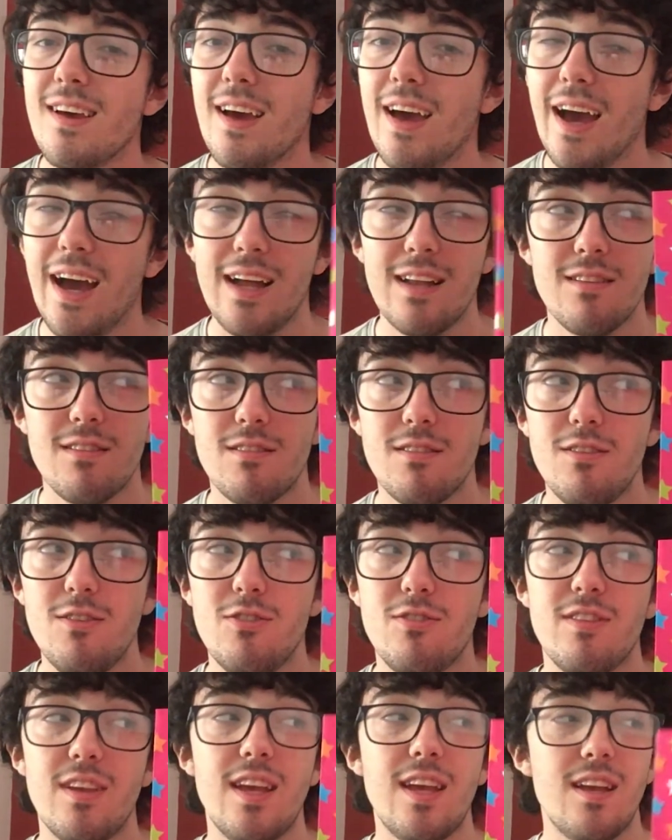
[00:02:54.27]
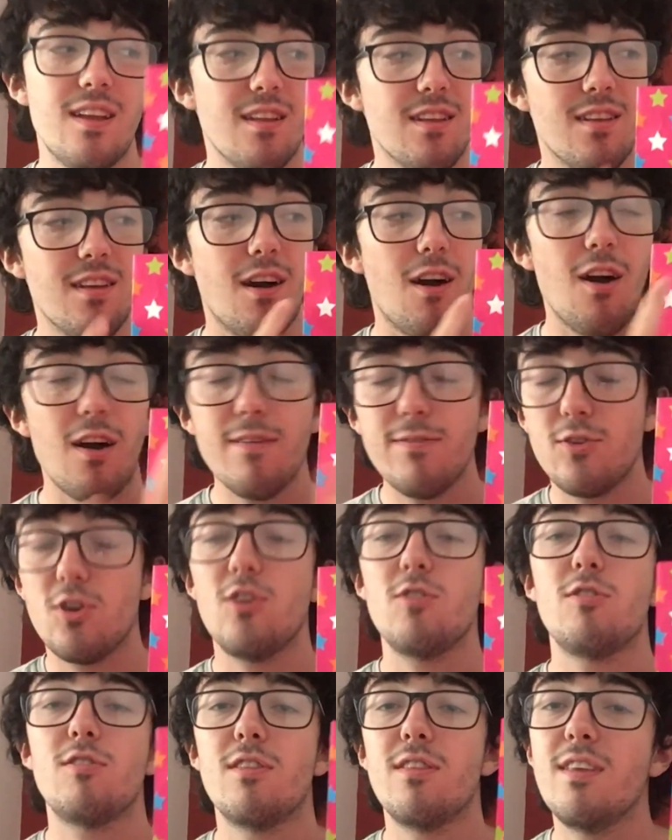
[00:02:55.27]
And you see, I've
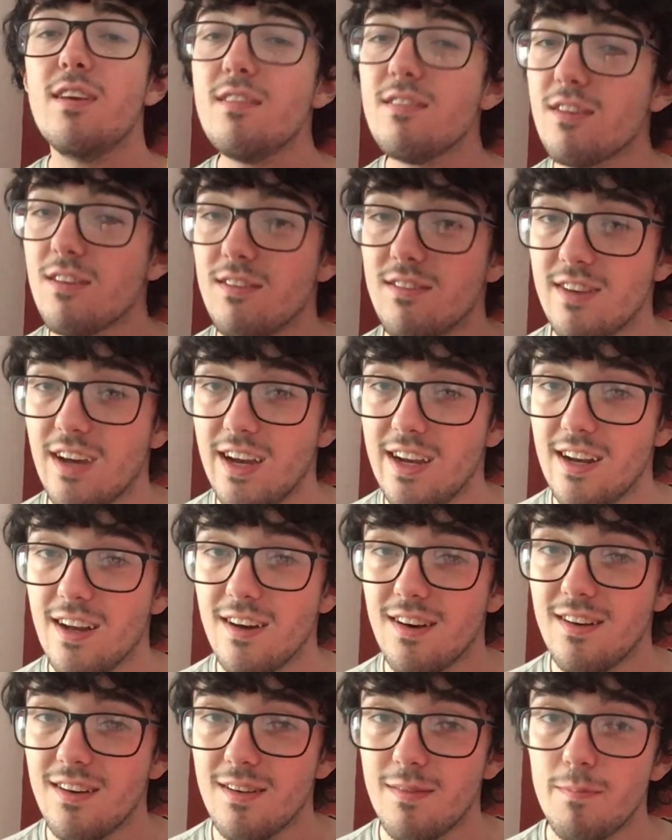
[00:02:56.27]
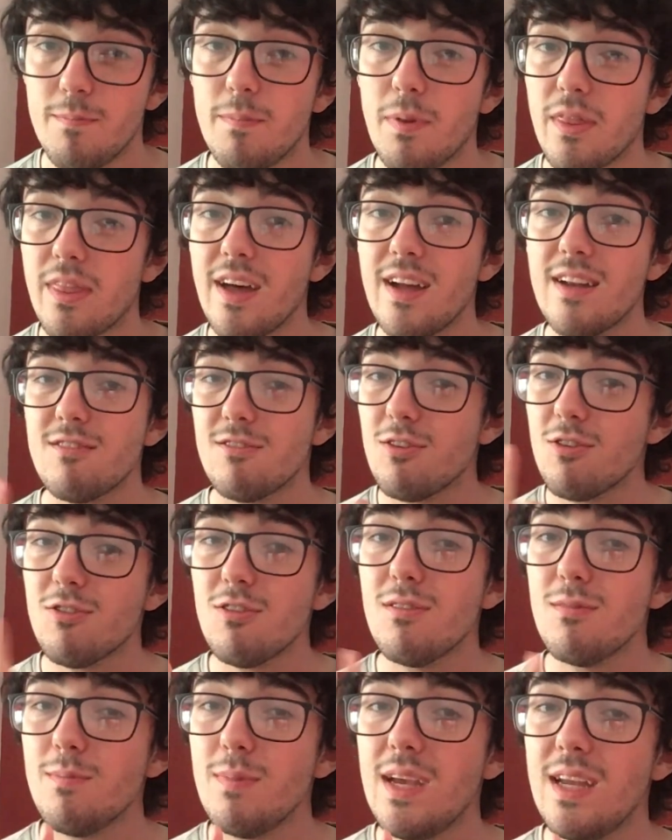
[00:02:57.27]
chosen this container, but that
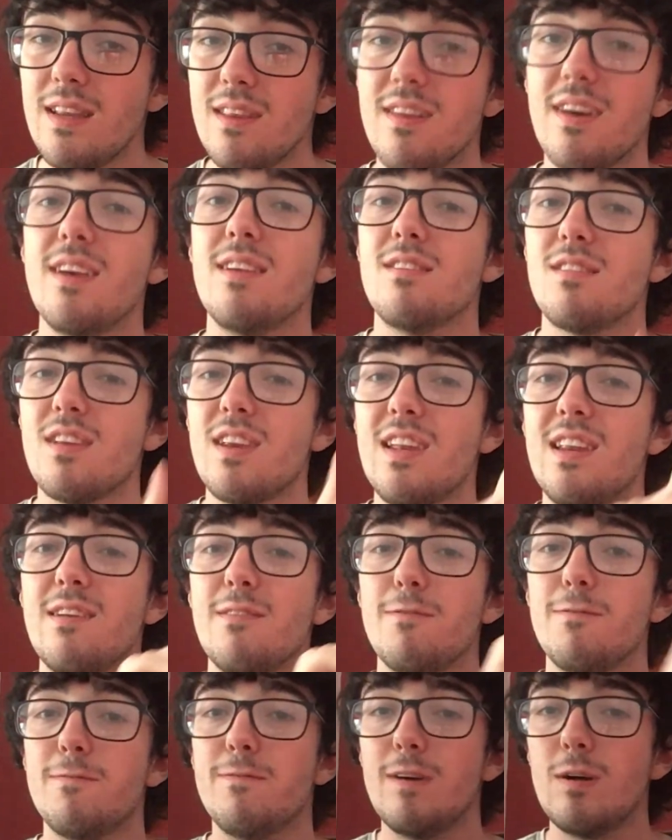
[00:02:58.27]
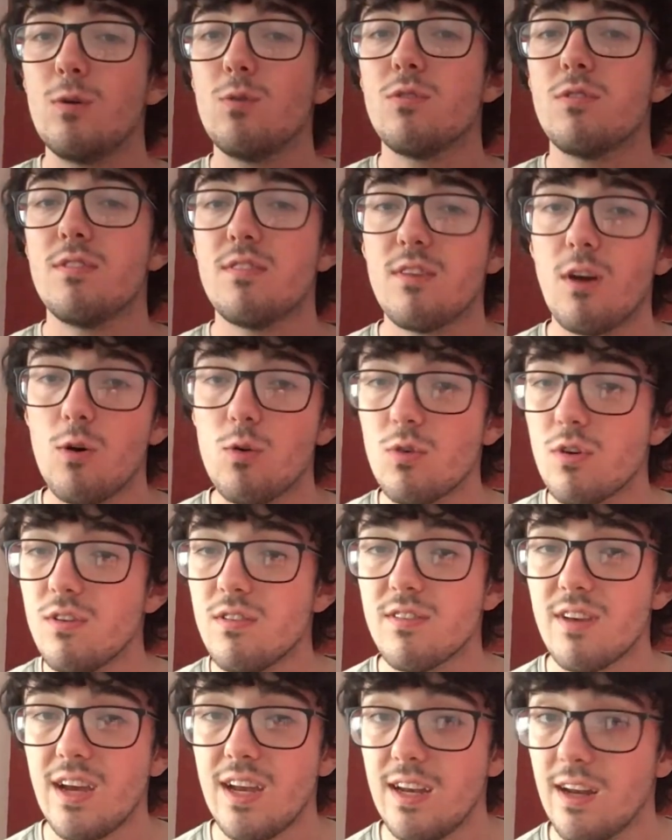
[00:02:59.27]
doesn't mean that it's something that fills this whole
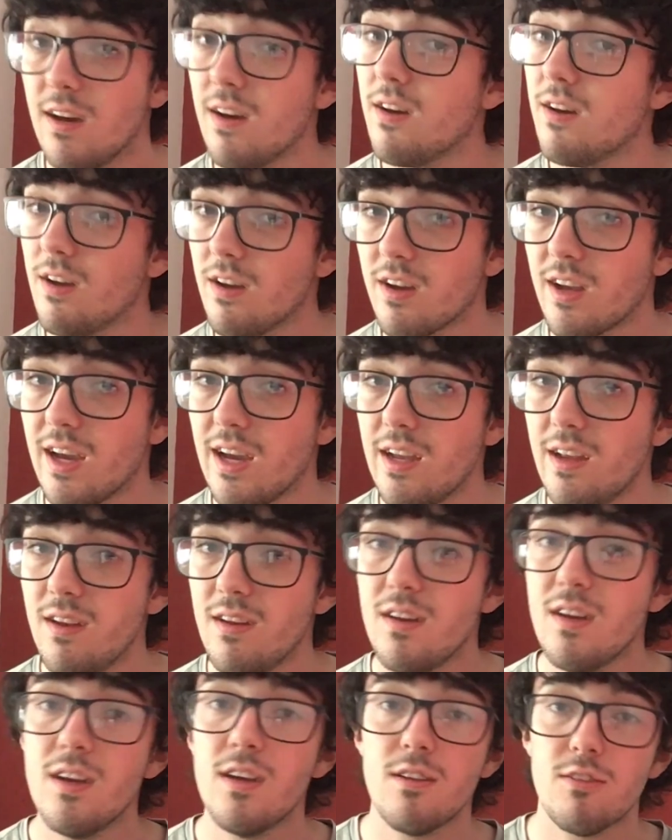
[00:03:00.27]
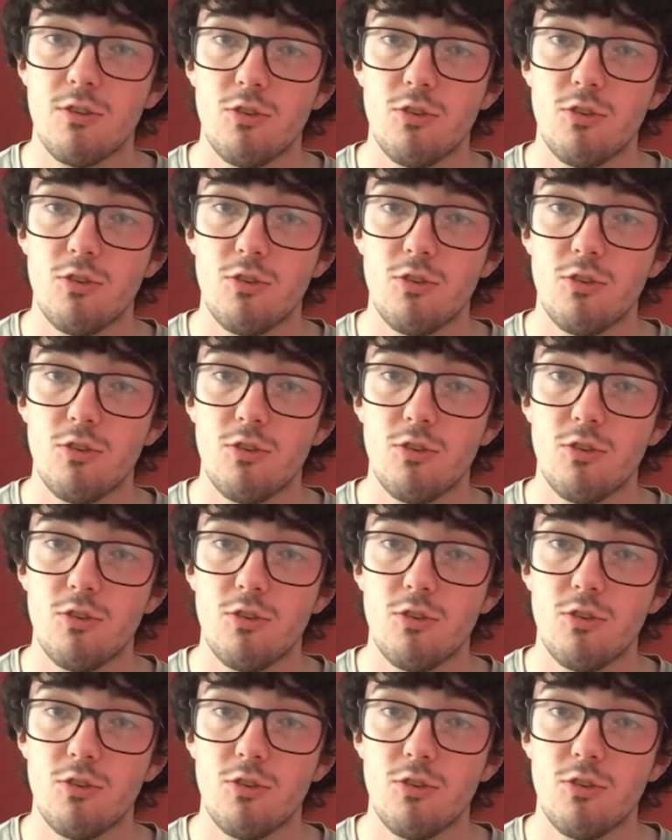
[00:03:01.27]
container, okay? So